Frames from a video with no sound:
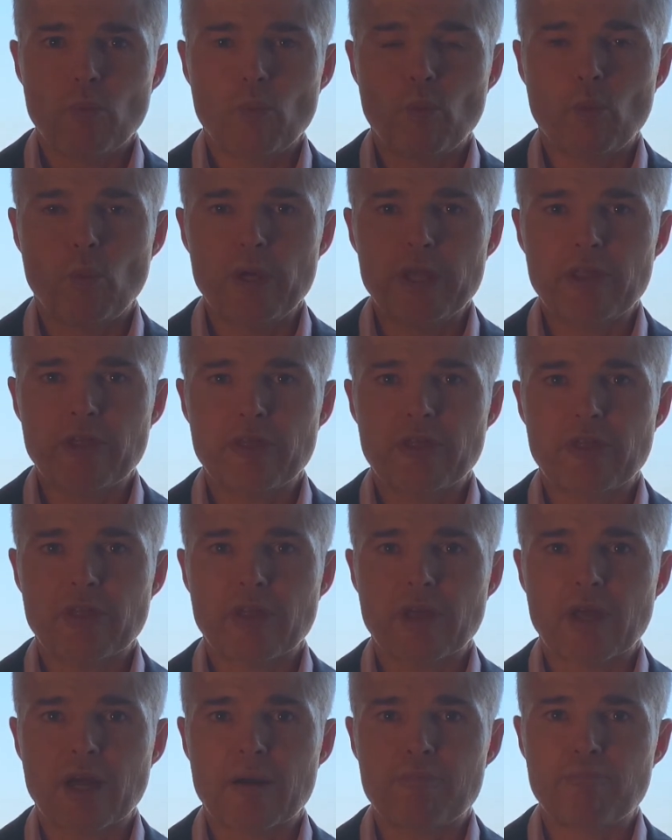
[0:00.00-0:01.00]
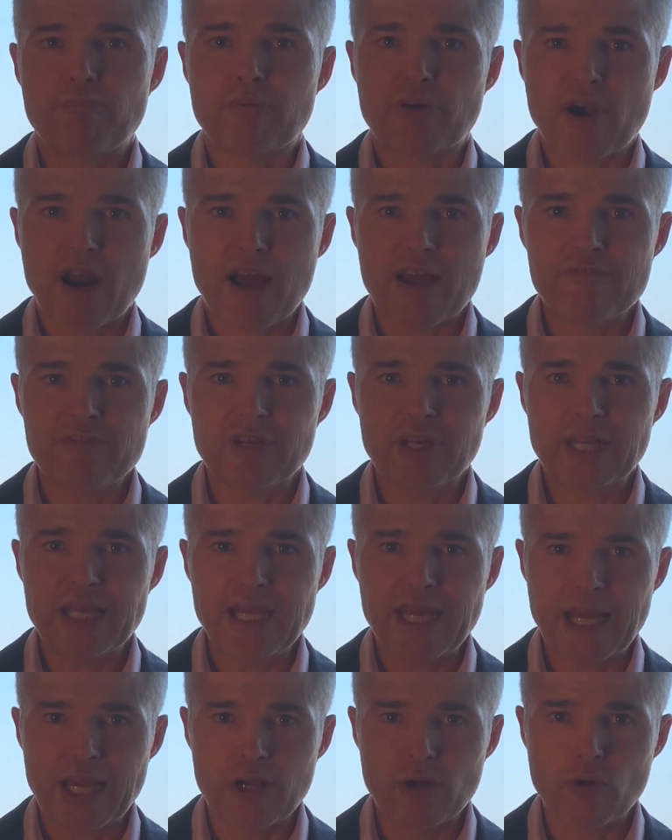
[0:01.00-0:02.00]
with a privately
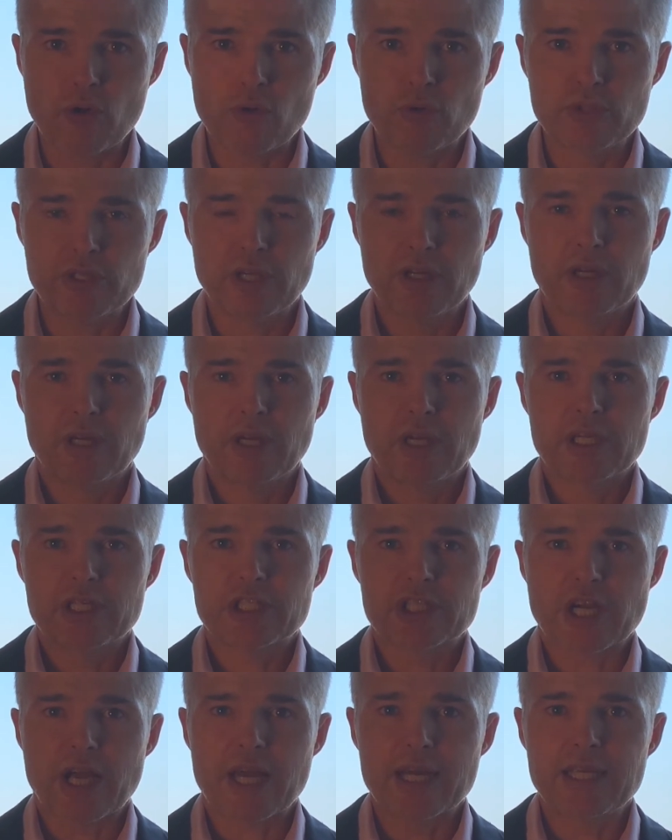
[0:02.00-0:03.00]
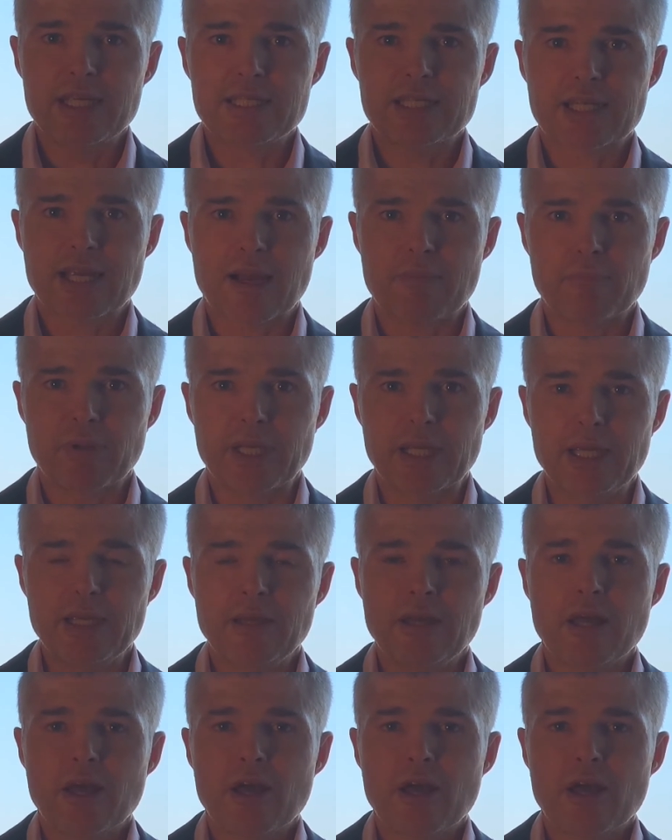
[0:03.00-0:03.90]
held Chinese company,